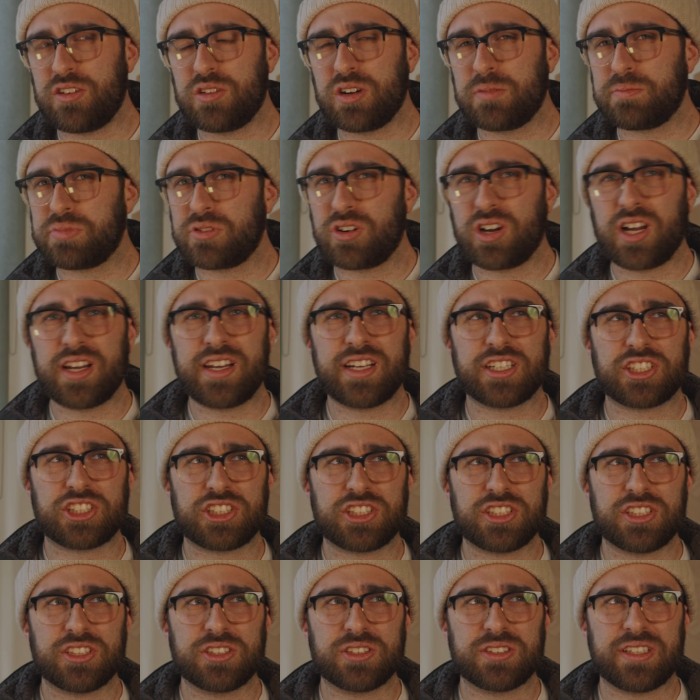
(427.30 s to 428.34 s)
or a product
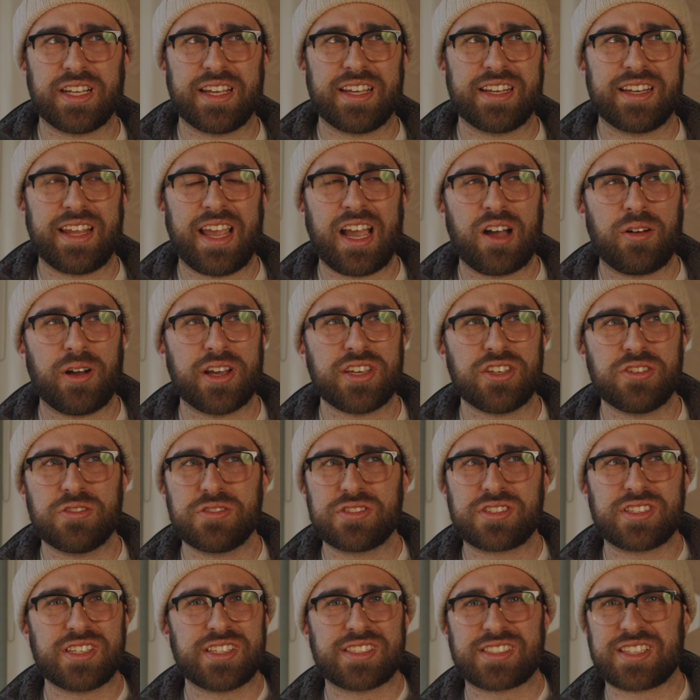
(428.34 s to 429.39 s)
shoot and how I
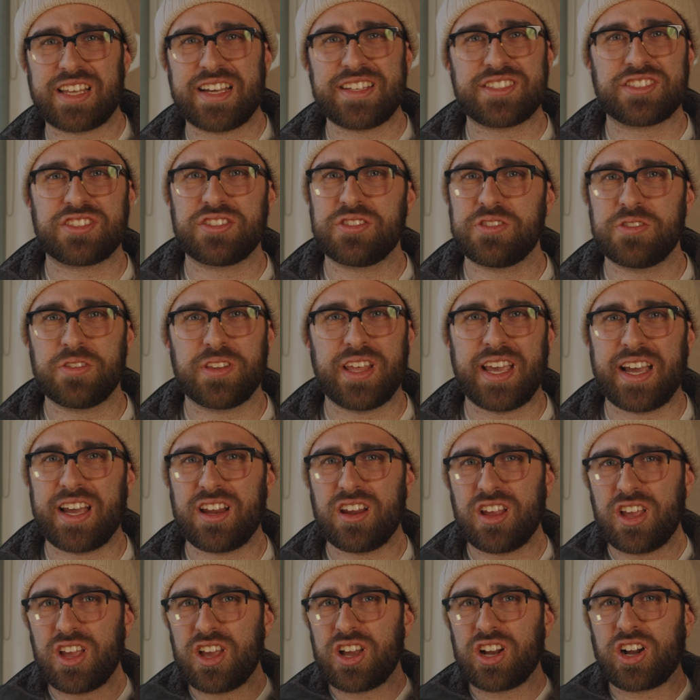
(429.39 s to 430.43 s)
use these lights to do
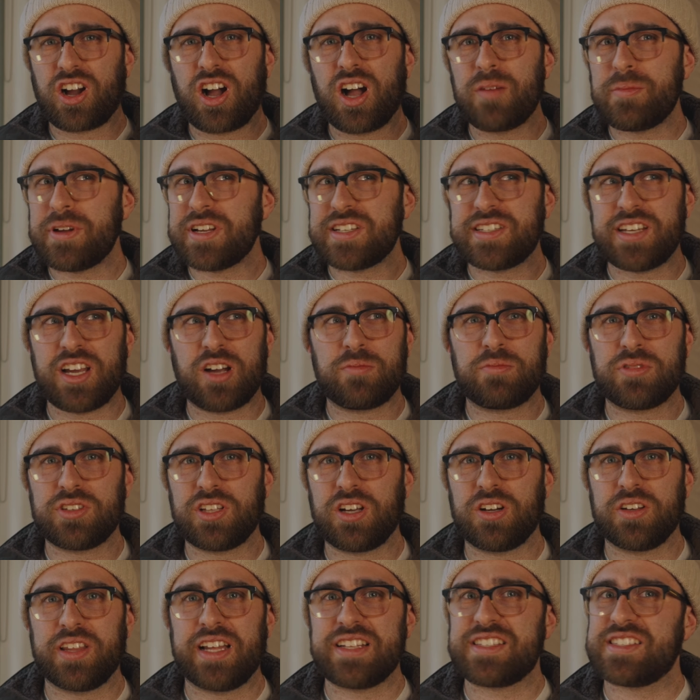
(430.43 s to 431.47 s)
that, comment down
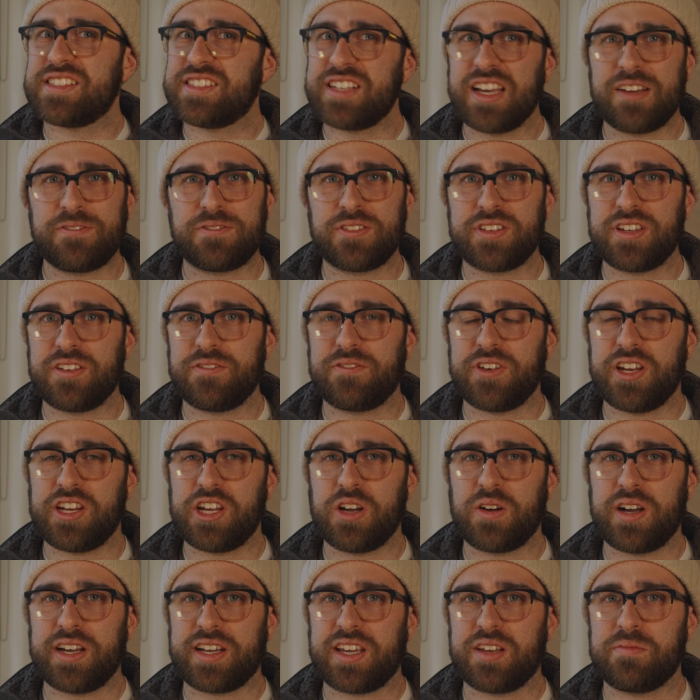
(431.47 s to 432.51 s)
below. That's definitely a
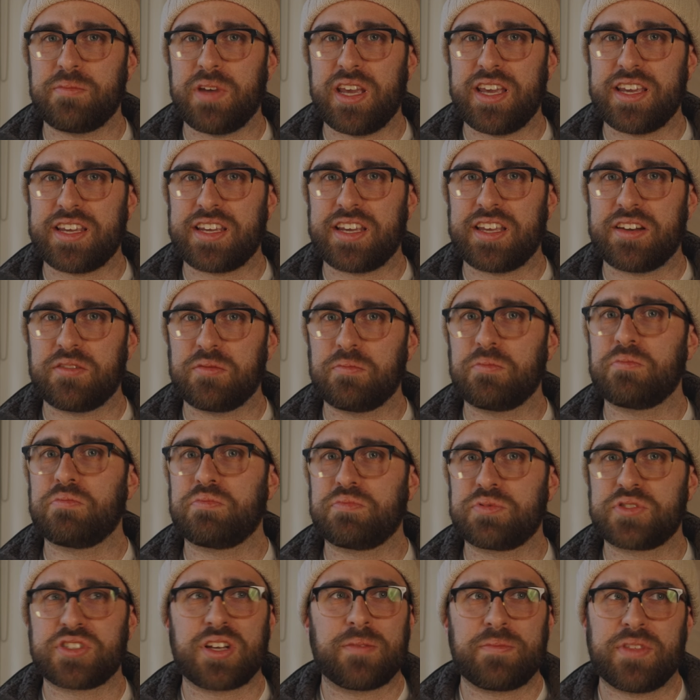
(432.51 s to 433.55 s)
video I can make, and
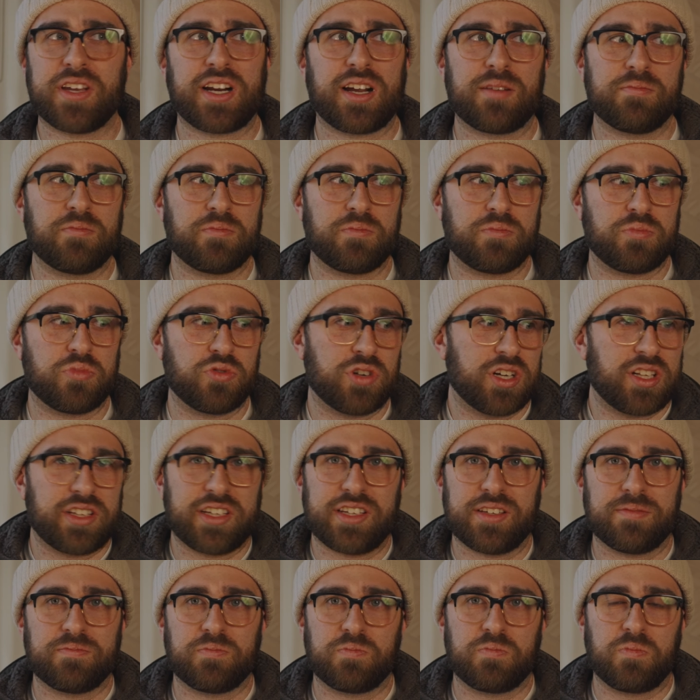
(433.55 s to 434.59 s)
something I'm
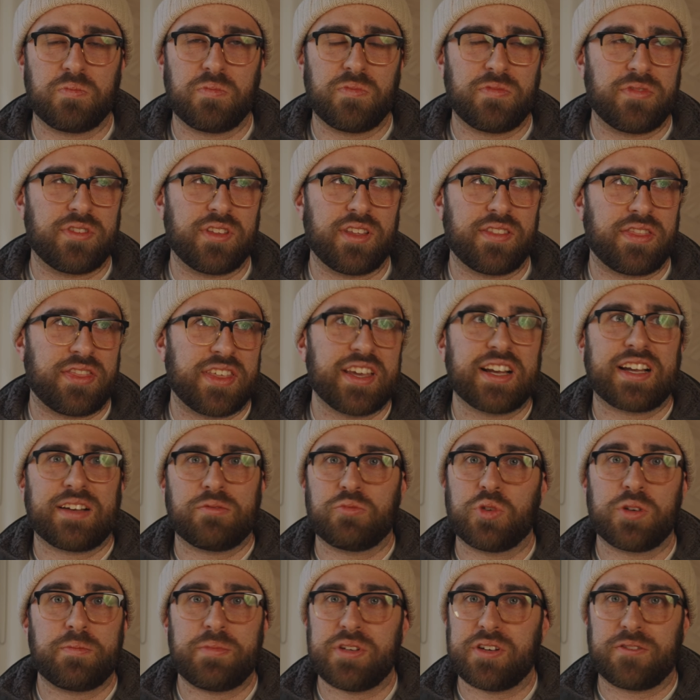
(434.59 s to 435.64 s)
really think it
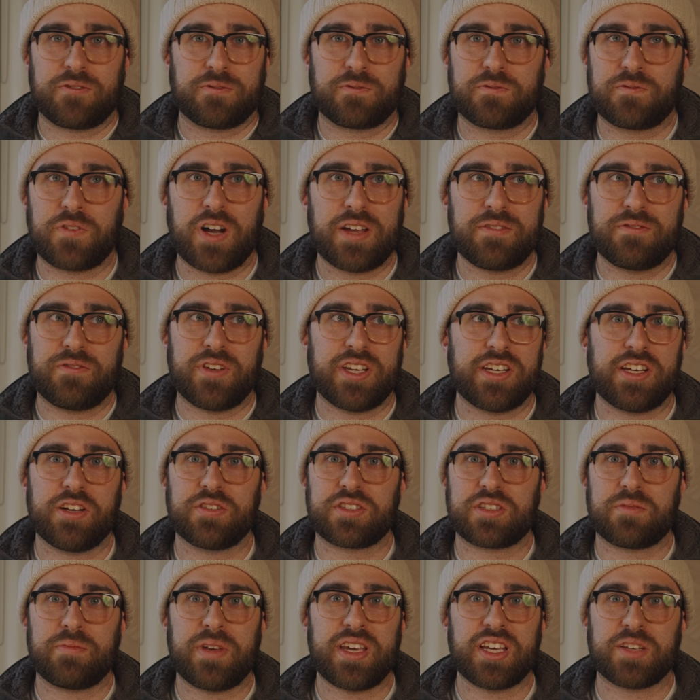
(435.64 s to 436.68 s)
would be a fun video
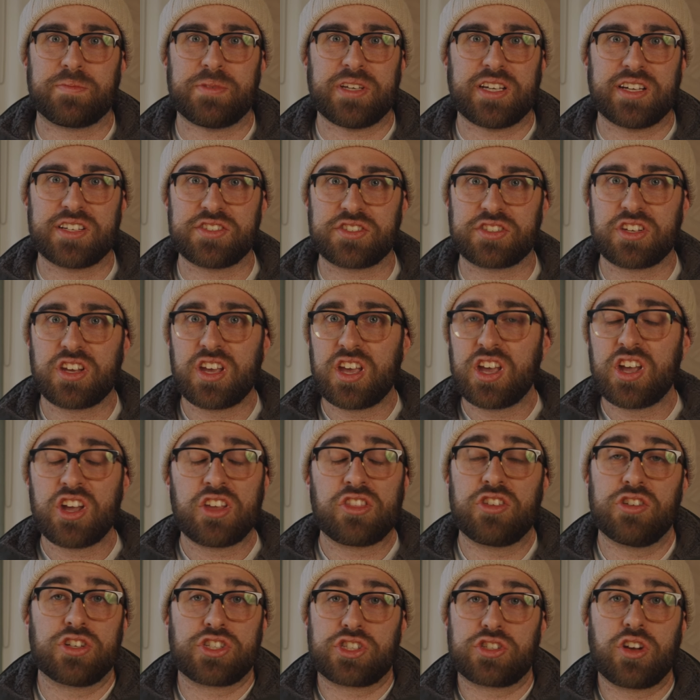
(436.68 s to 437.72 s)
to make, because
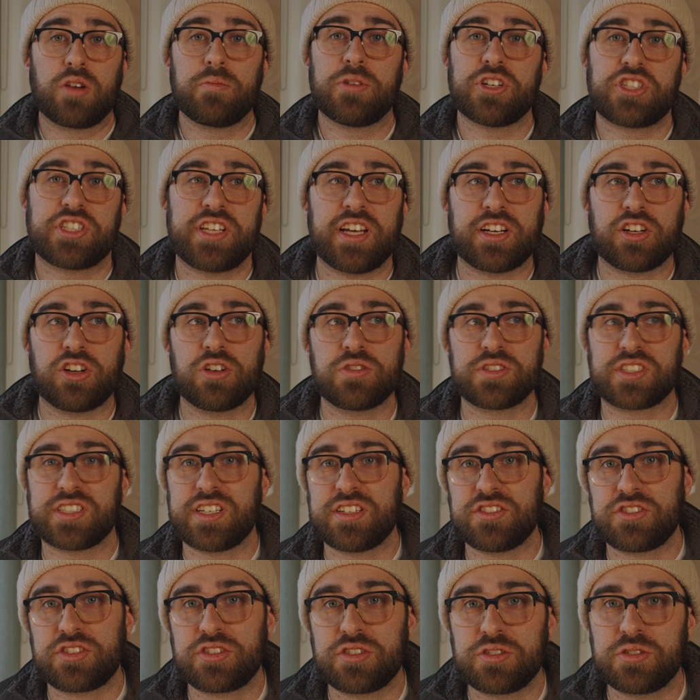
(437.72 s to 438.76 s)
there's so much that goes
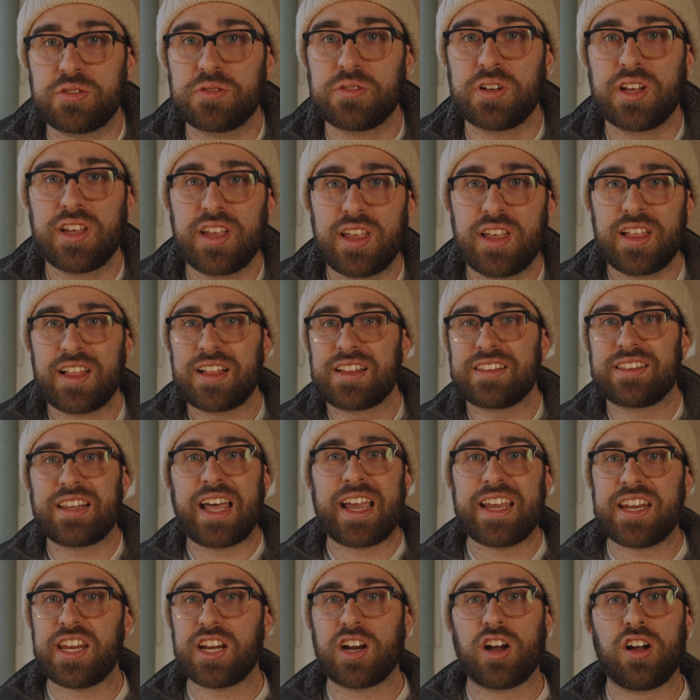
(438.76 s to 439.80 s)
into
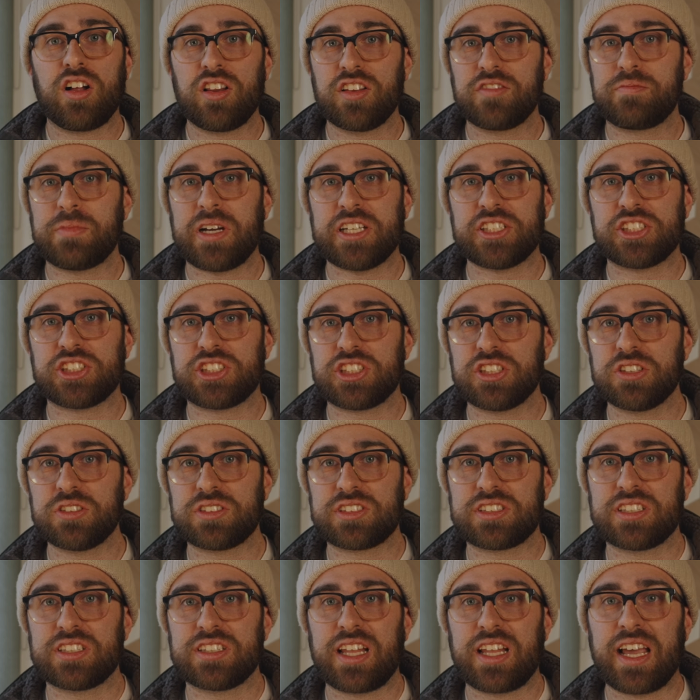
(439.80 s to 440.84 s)
lighting all of my
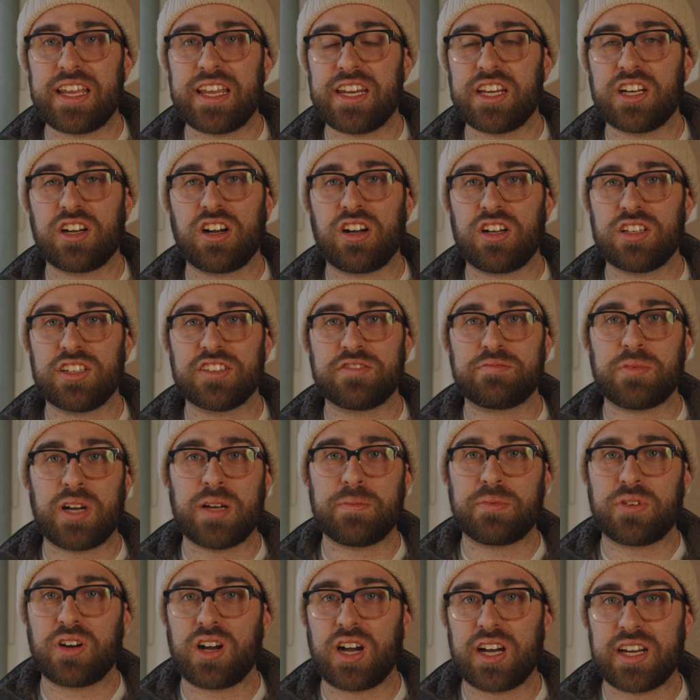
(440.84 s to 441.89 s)
shoots and lighting all of my
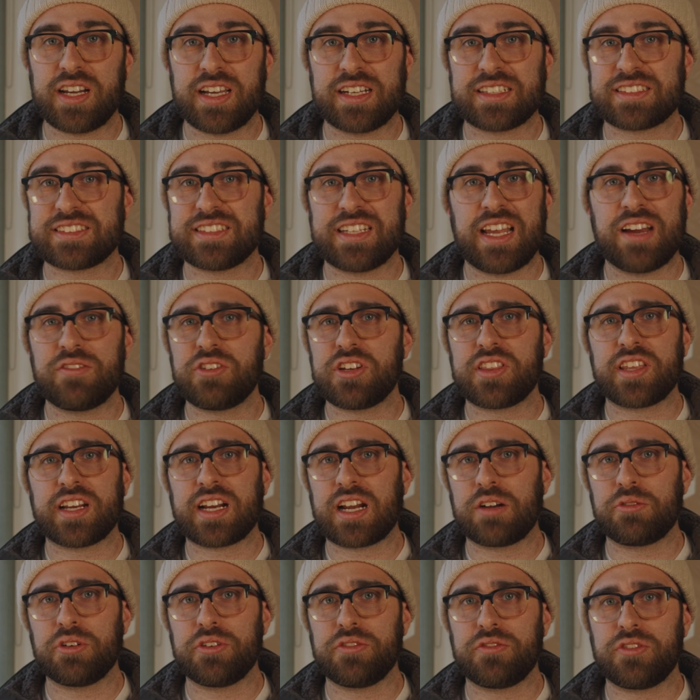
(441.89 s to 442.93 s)
products and everything I
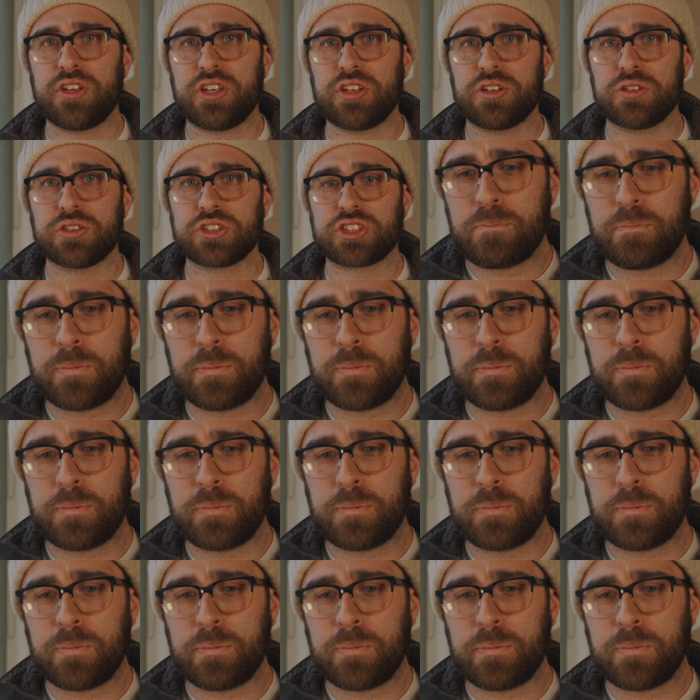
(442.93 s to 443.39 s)
review.